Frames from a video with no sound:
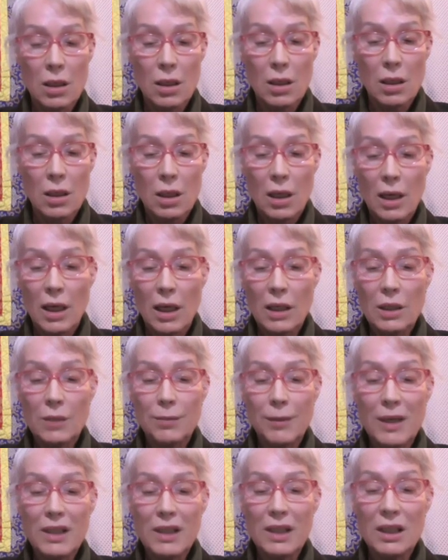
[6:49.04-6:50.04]

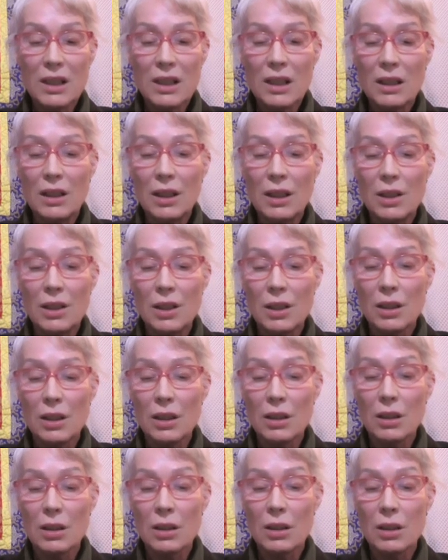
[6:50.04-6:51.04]
expresses the
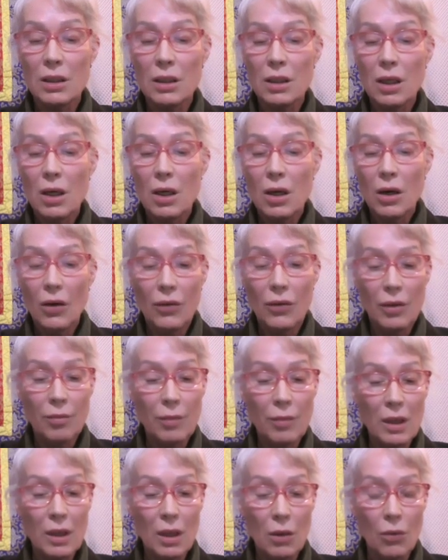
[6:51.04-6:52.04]
teachings of the
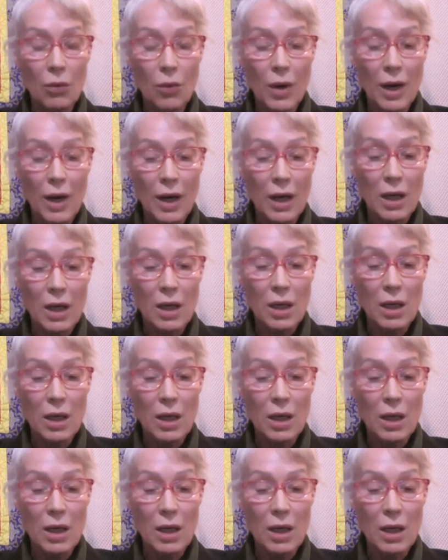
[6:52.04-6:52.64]
Middle Way,